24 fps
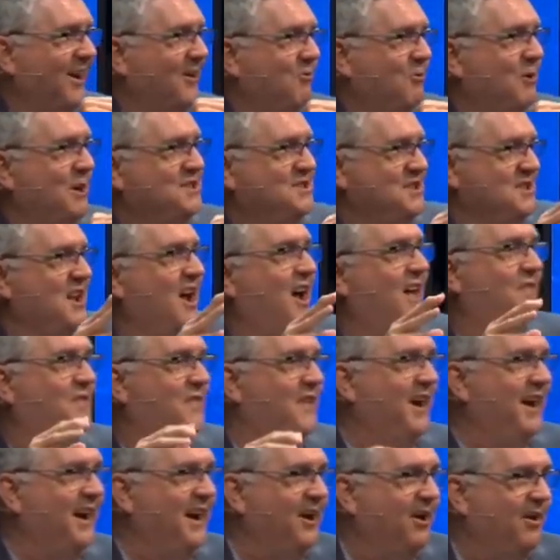when it's not
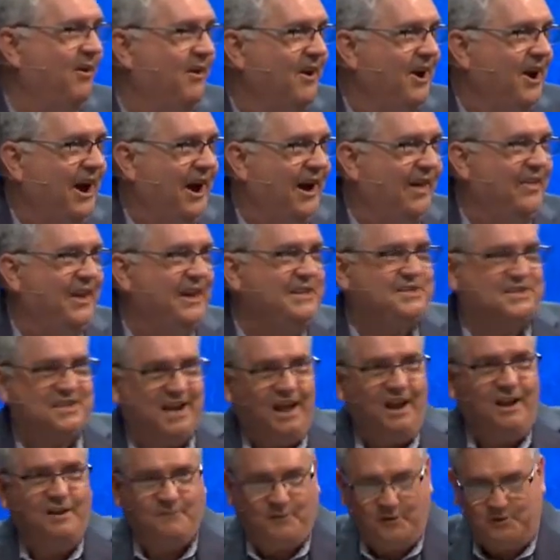there, how they
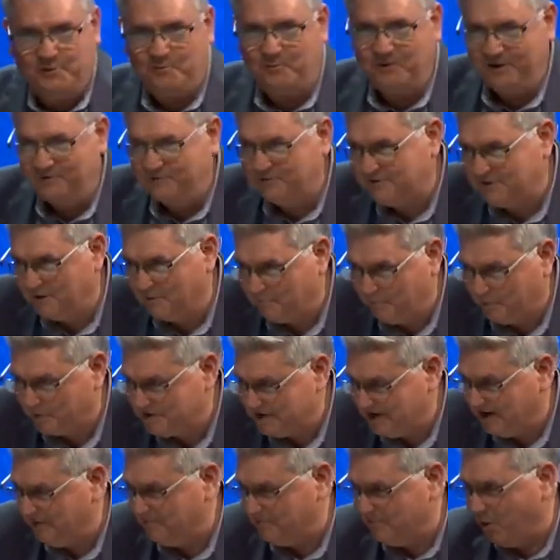sell it for
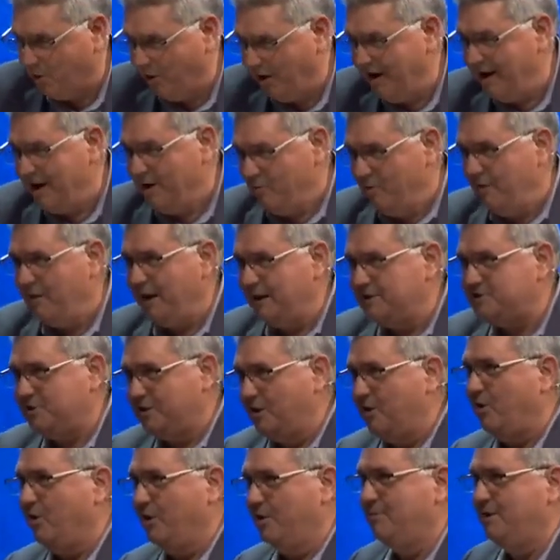20% more when they should
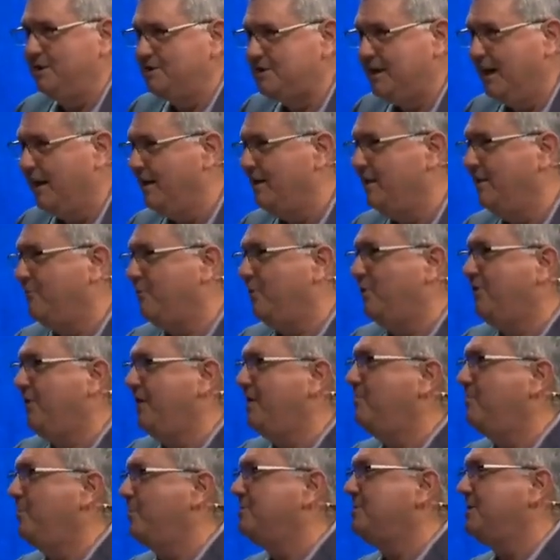only be selling it for
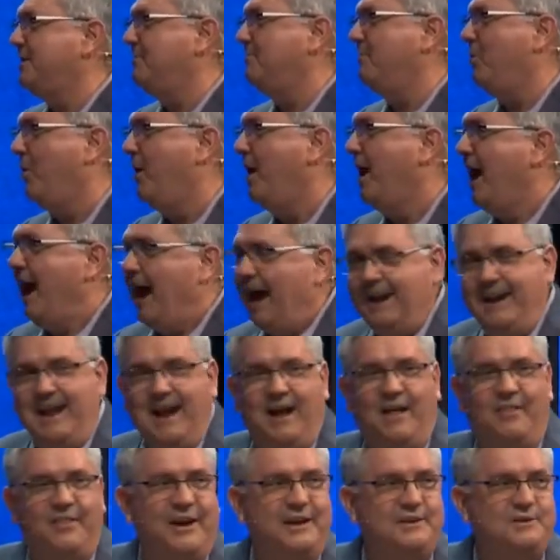10% more, and
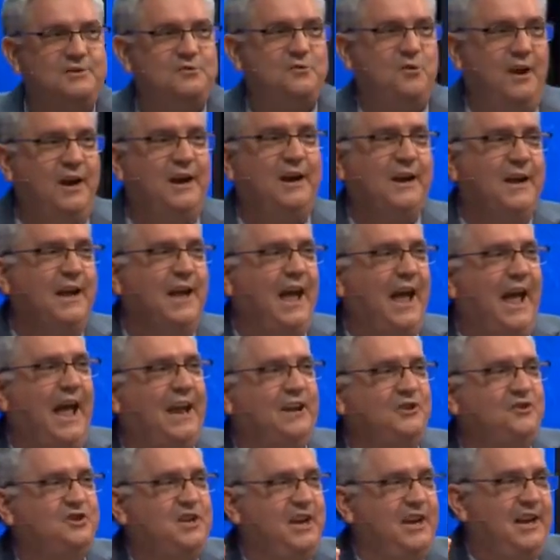how they trick
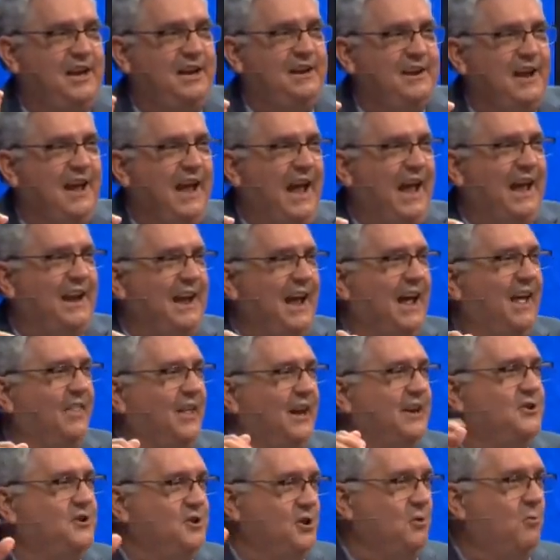and cheat and how
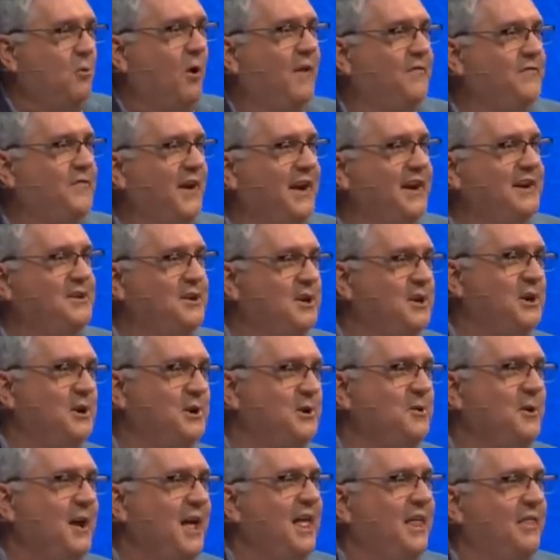they do what they
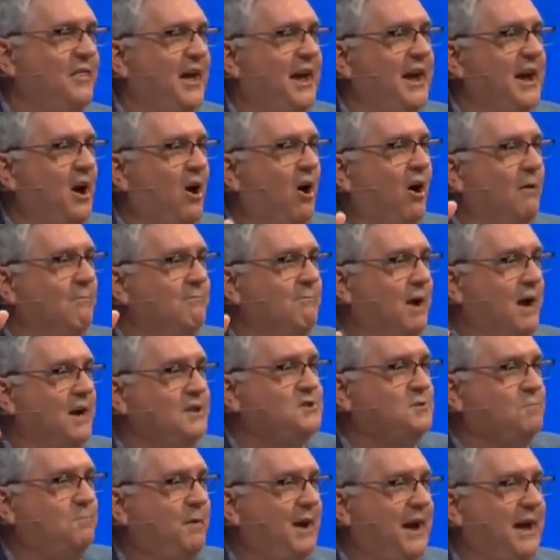do. They are
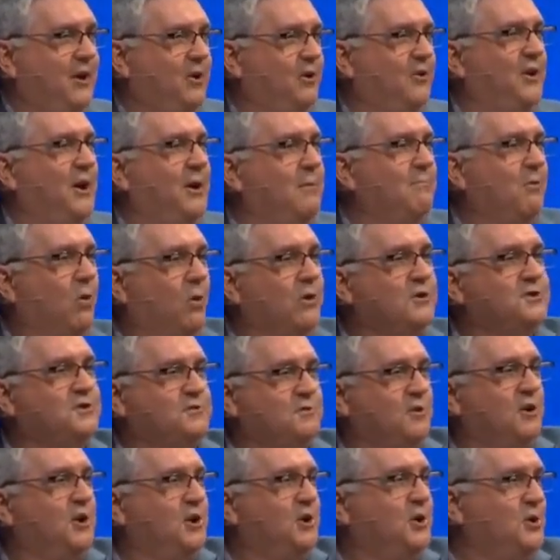much better. They're more
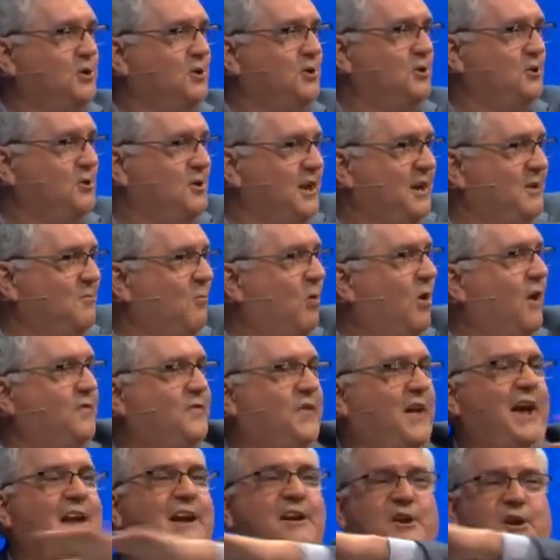shrewd in what
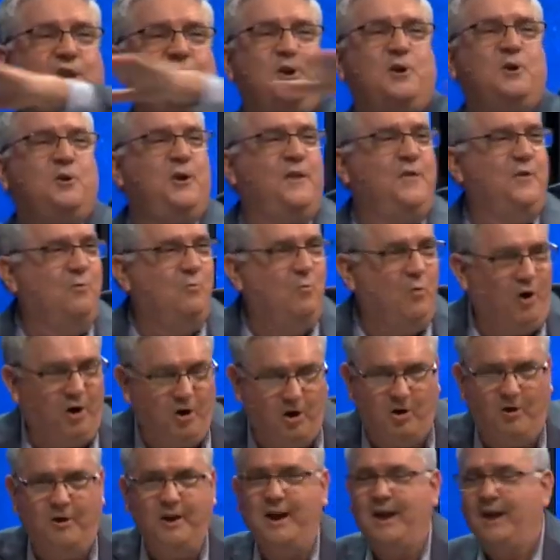they do in the
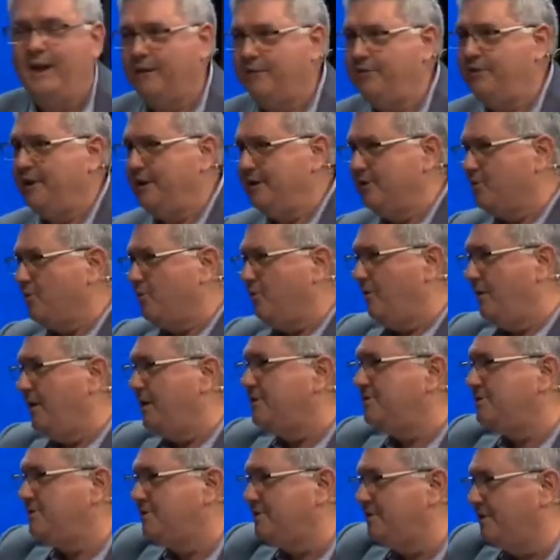world than
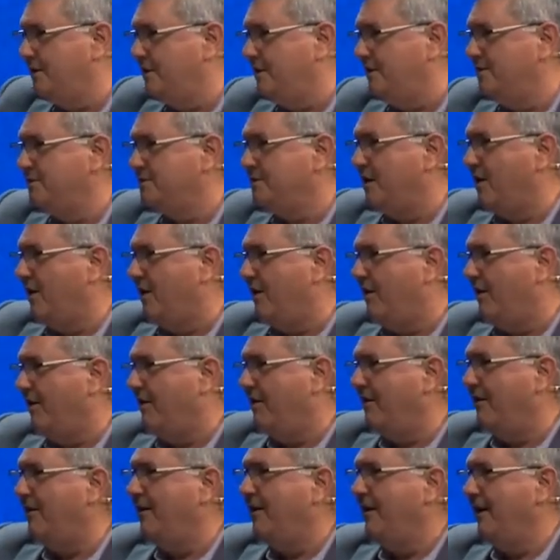Christians
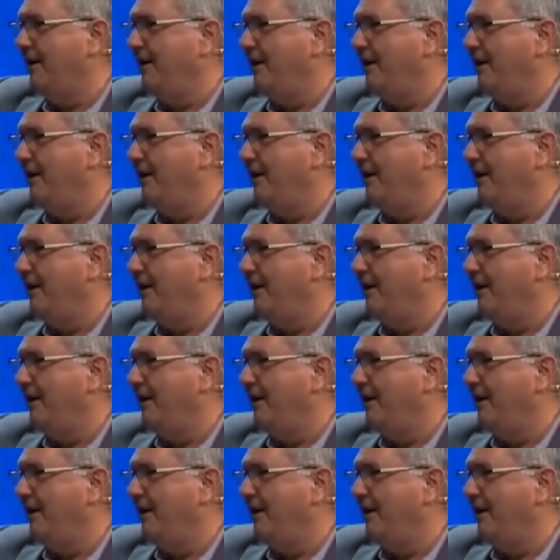are